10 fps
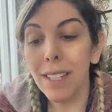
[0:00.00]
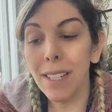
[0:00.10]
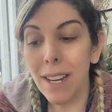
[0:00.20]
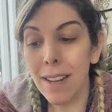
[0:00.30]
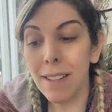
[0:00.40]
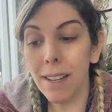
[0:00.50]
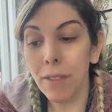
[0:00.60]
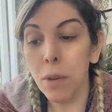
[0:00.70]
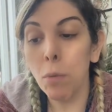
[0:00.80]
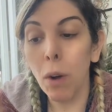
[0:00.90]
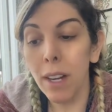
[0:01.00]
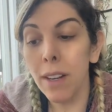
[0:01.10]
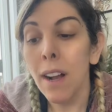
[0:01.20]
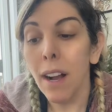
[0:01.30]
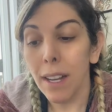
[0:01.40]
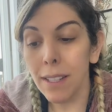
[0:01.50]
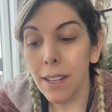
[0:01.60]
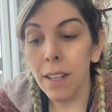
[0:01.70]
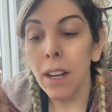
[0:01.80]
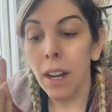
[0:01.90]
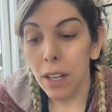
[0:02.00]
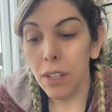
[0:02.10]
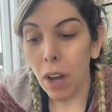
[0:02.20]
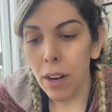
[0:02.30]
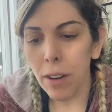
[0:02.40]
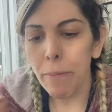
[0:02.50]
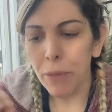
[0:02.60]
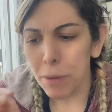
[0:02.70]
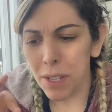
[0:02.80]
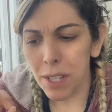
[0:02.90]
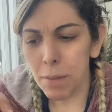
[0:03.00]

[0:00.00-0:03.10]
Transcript: born 1671, a son, a daughter.